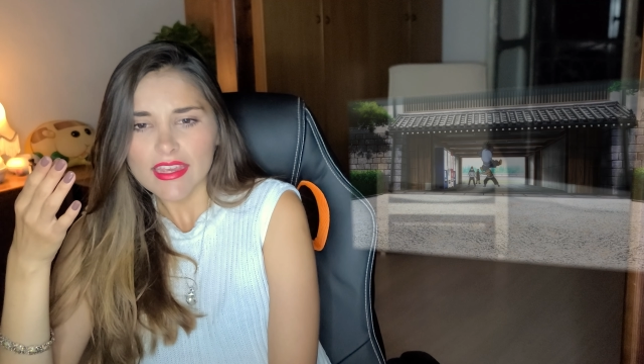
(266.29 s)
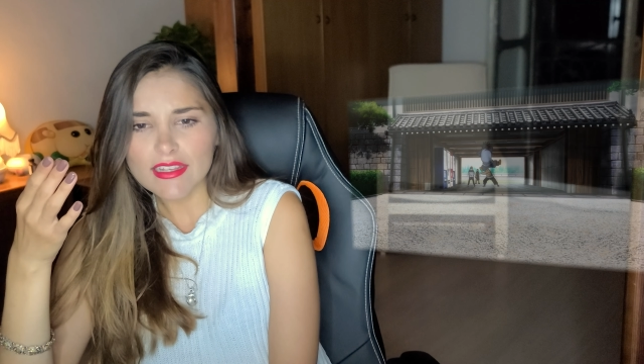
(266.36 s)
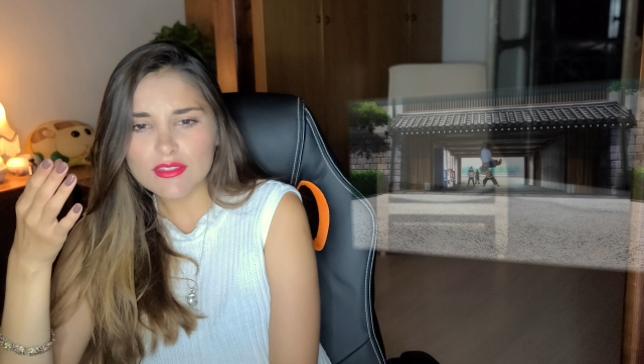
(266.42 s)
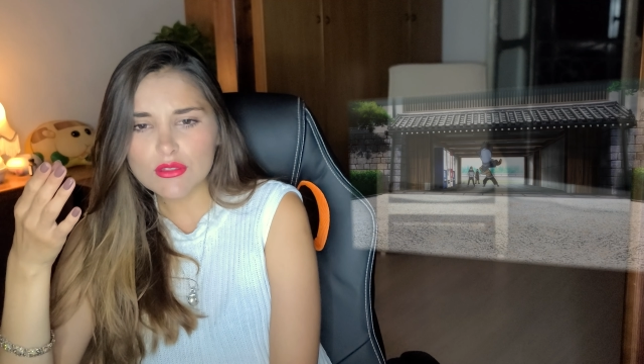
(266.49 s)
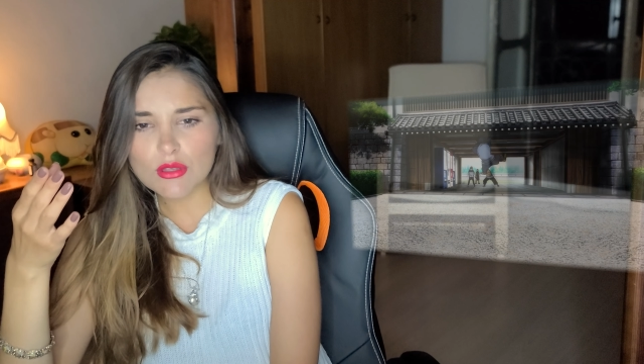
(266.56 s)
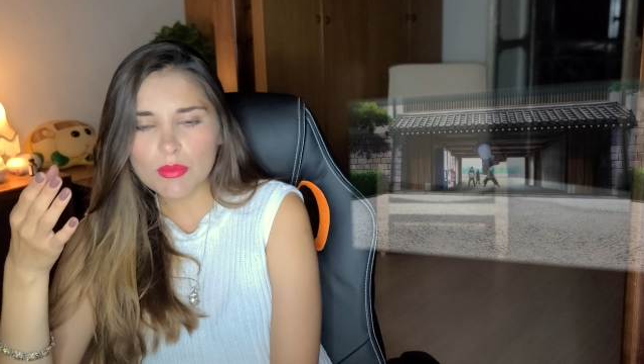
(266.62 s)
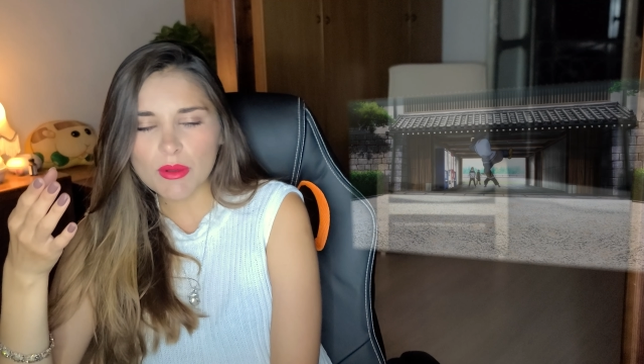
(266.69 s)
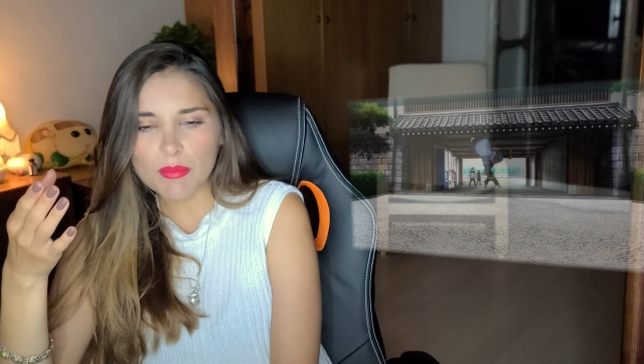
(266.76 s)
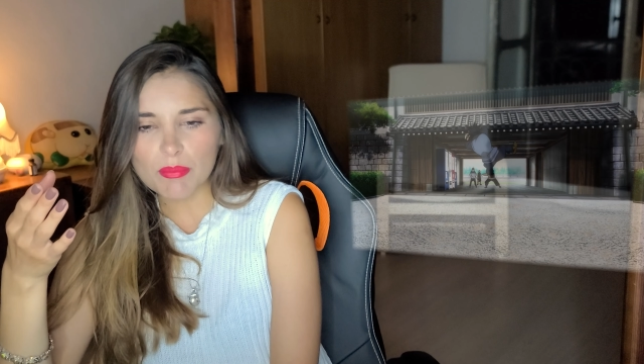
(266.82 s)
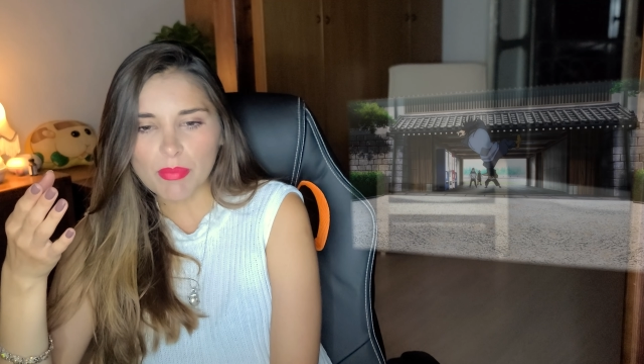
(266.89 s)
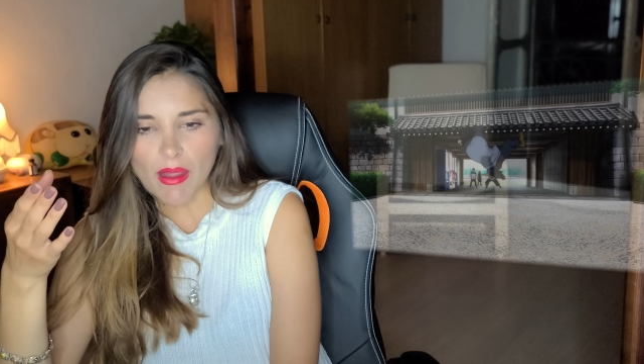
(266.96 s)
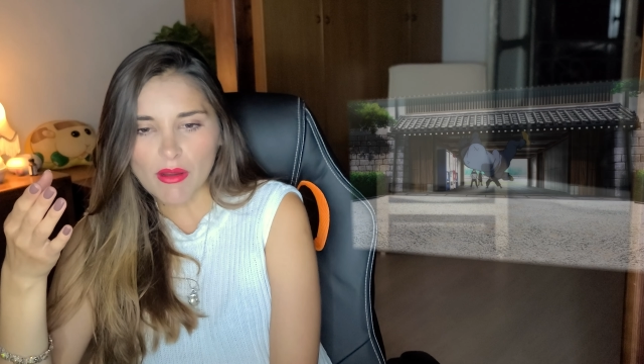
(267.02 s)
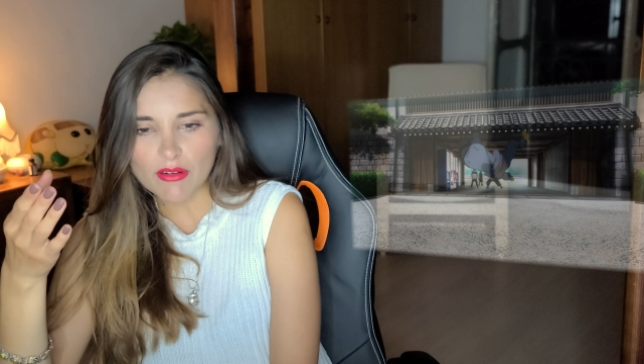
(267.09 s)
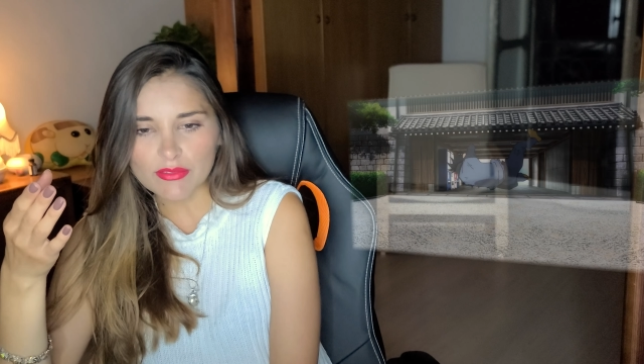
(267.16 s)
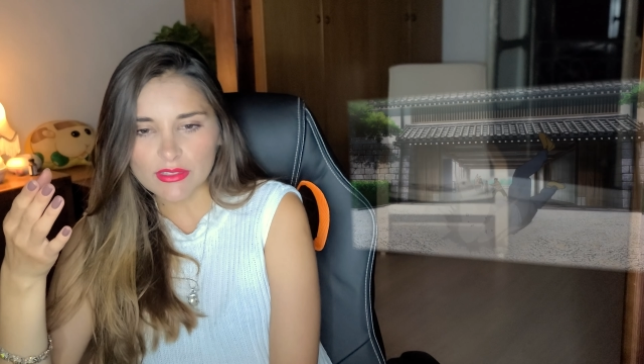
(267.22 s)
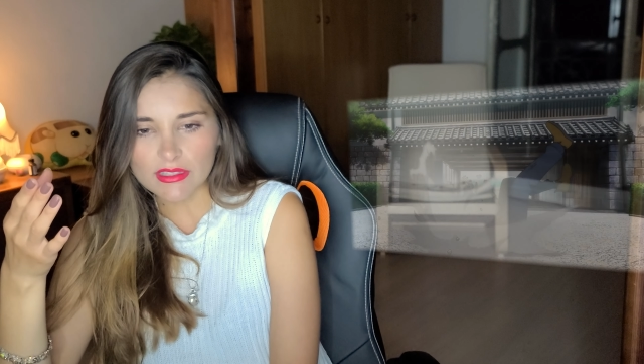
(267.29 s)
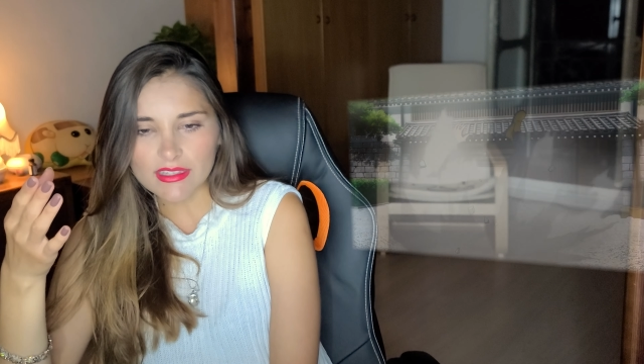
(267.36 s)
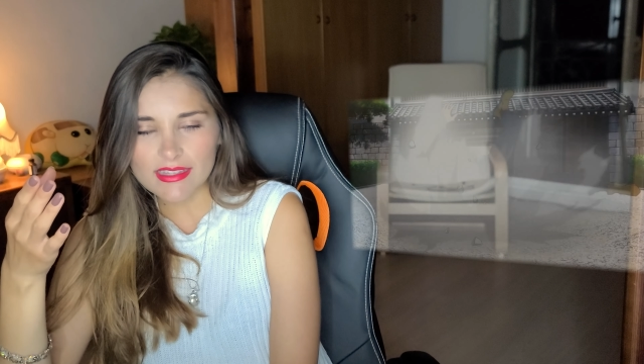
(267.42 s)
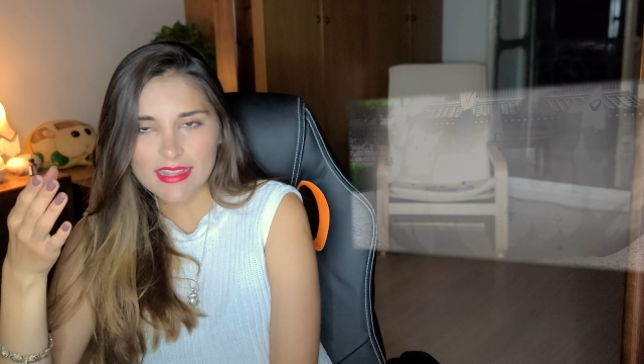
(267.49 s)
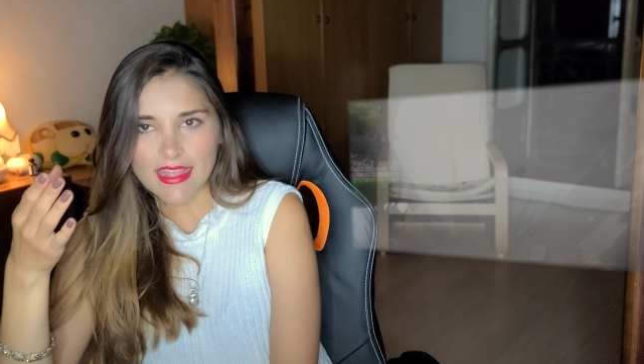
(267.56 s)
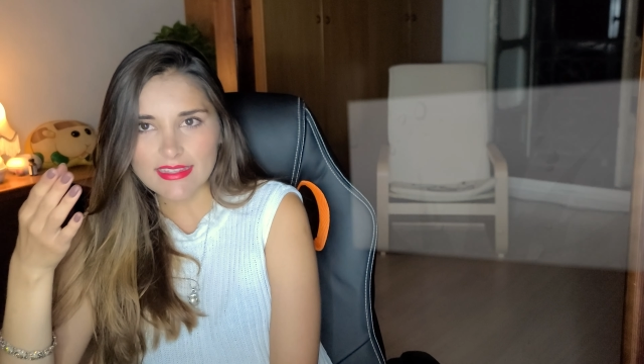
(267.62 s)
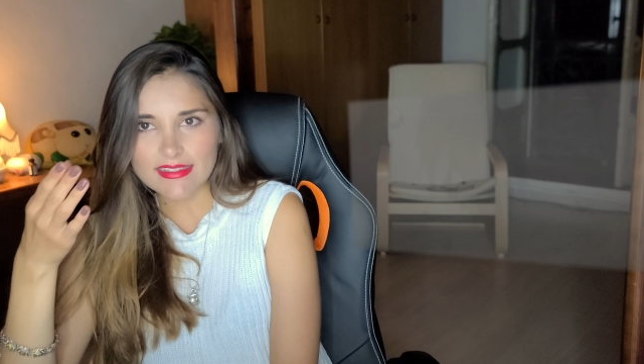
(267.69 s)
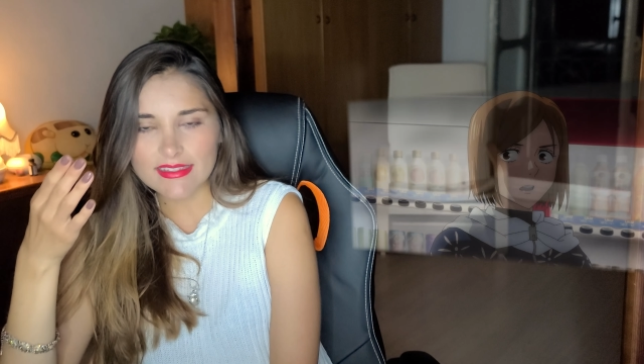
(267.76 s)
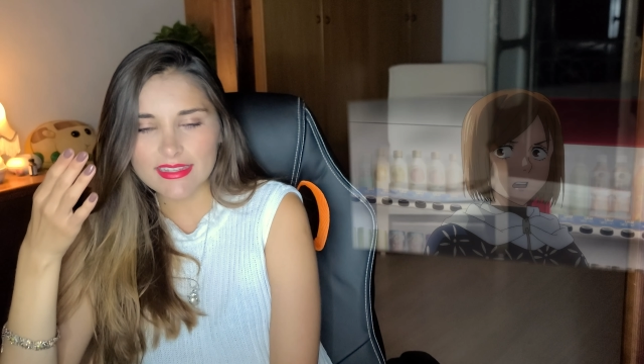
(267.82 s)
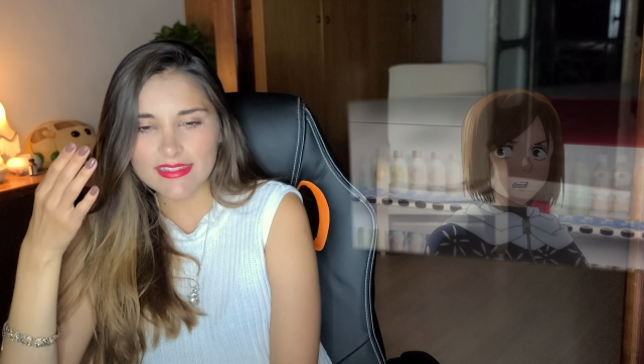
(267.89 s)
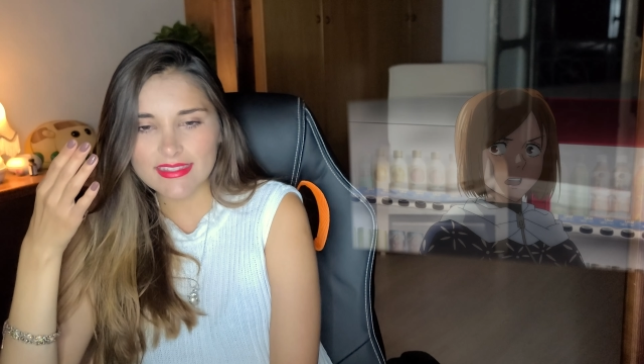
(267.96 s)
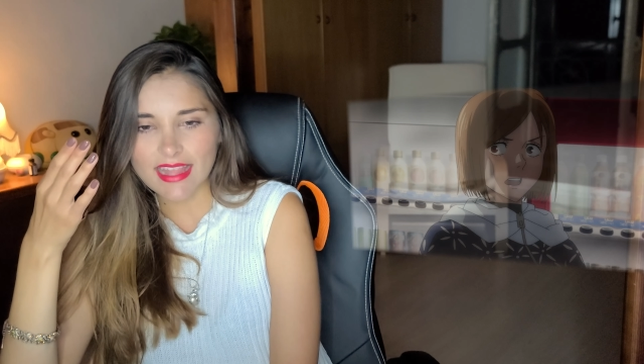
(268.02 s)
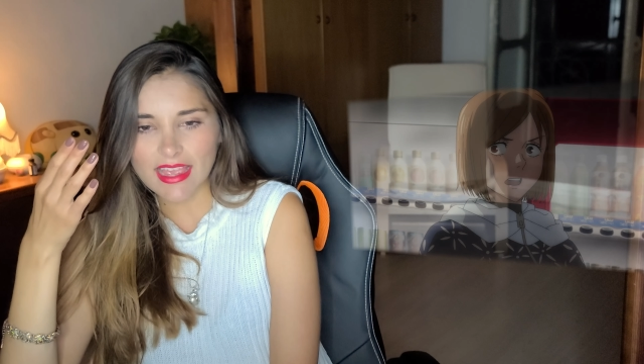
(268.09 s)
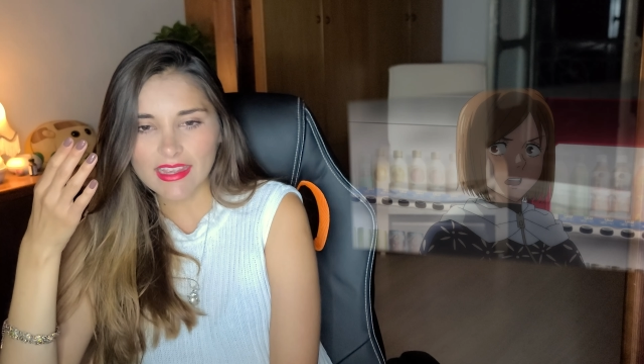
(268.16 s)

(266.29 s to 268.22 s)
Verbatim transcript: he's super powerful. He loves, is